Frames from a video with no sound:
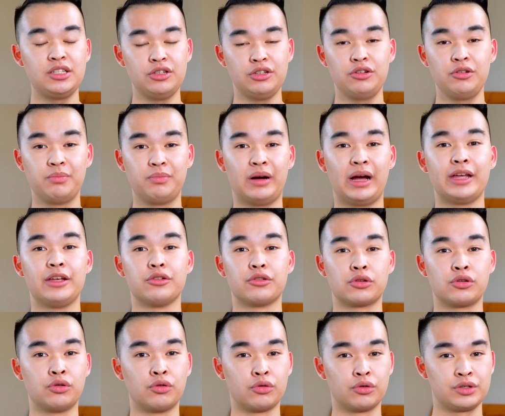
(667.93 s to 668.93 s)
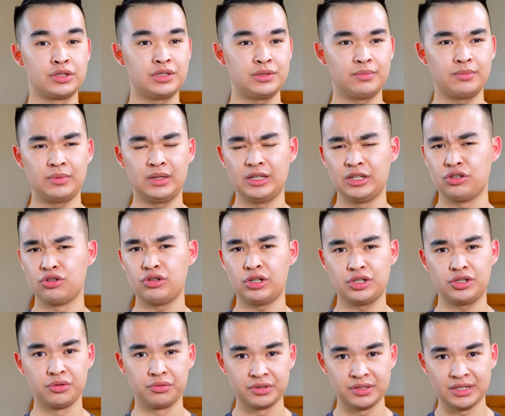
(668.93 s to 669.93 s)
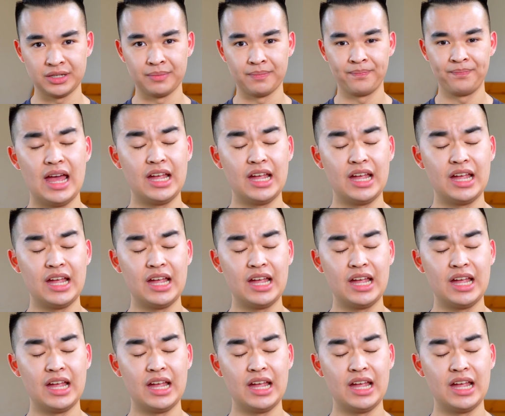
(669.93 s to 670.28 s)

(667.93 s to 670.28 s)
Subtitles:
to you by your course instructional team.